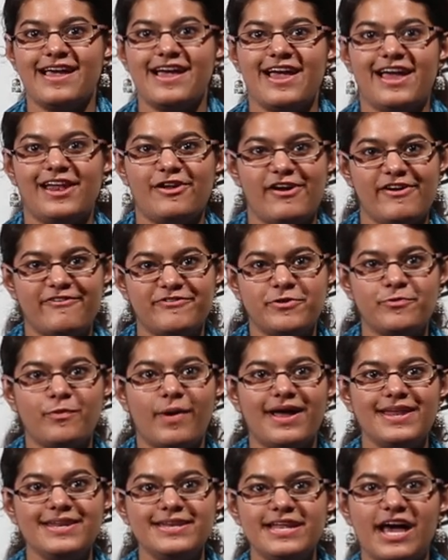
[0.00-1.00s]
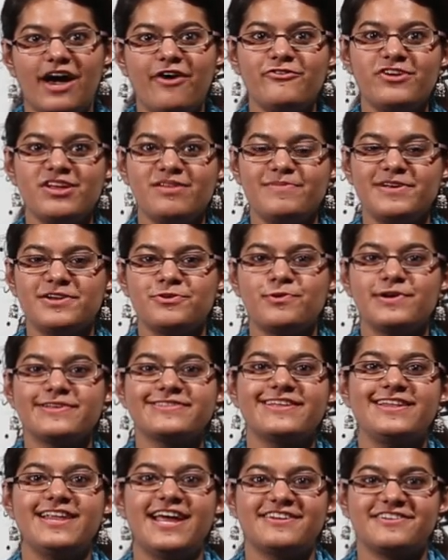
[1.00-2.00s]
Hello everyone. Now we'll be doing
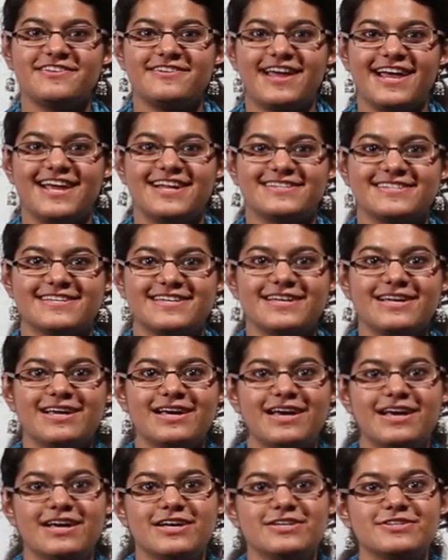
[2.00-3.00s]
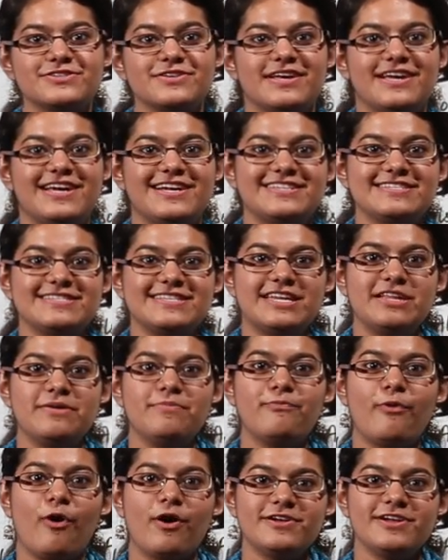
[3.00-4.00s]
the letter writing. So it is an
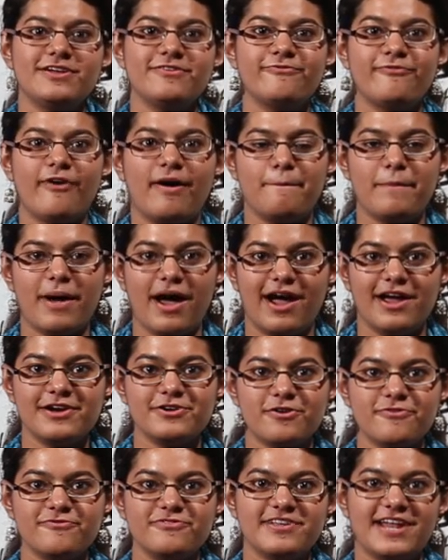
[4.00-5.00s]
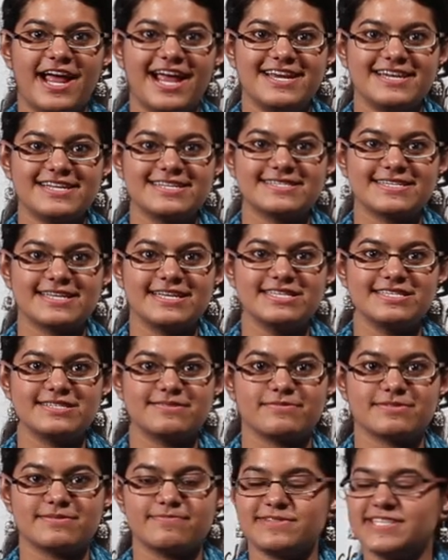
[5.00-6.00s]
important part of the writing
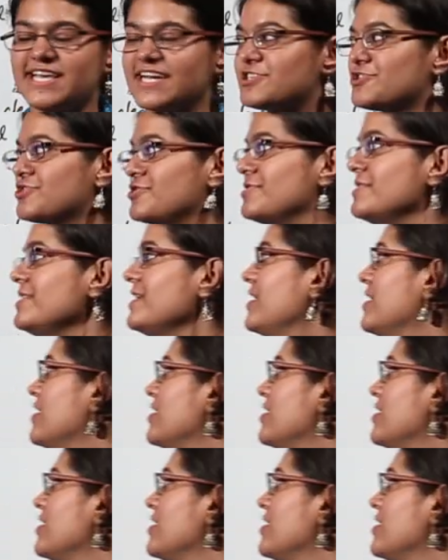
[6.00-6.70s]
skills section.